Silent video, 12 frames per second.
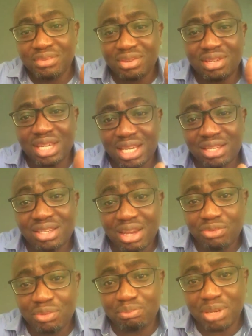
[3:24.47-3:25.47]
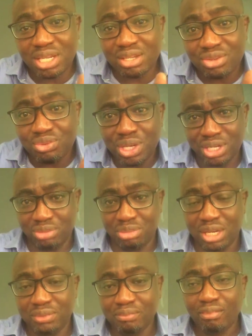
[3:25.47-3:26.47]
6, 7 pages
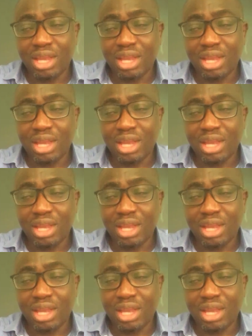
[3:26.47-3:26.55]
resume.